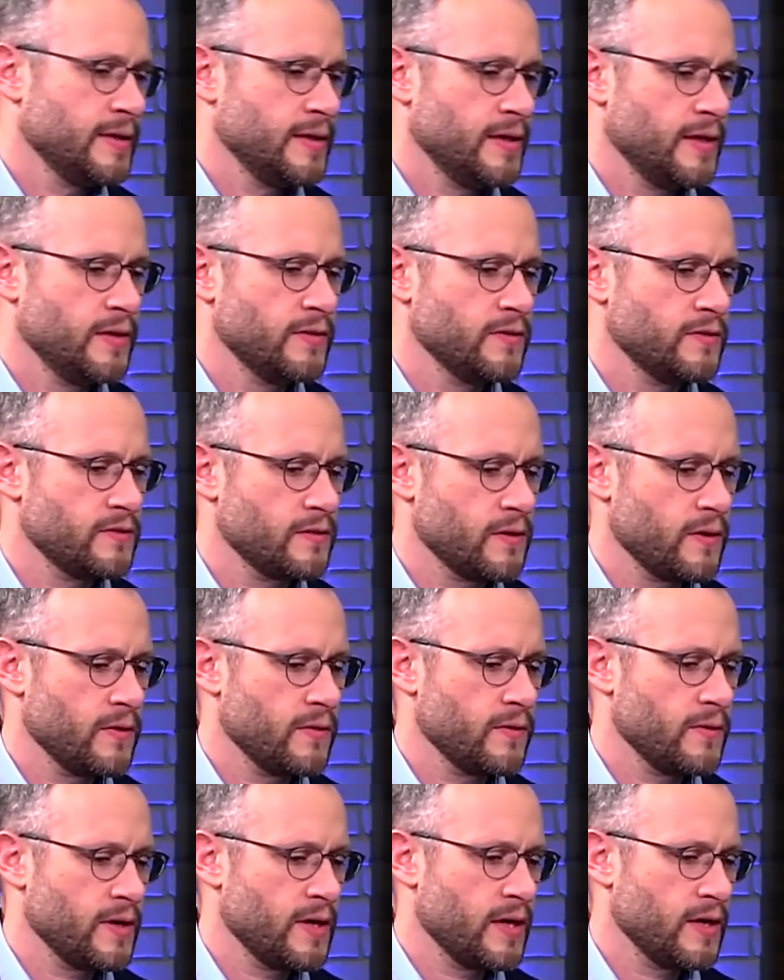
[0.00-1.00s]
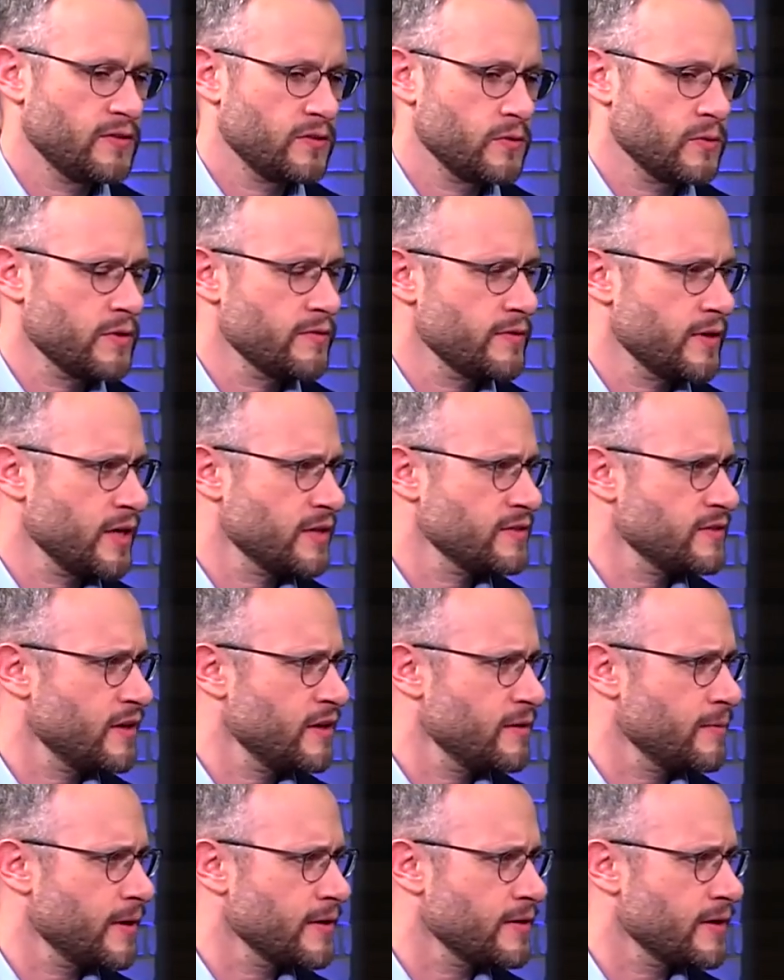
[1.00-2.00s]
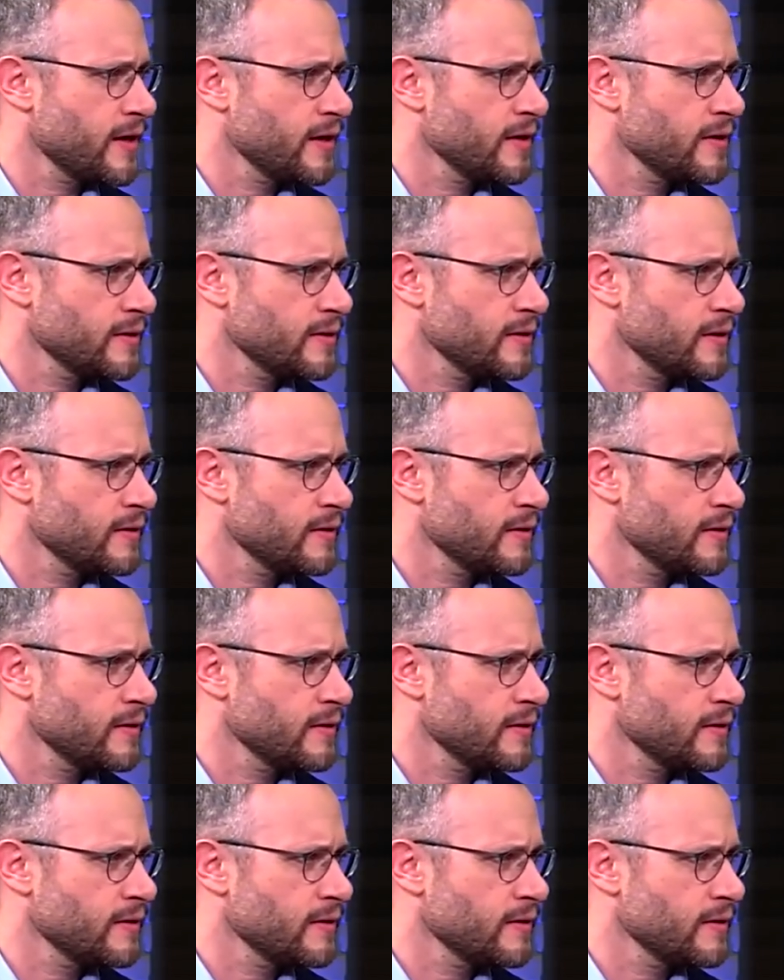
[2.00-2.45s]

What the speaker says: And so we're very excited about that.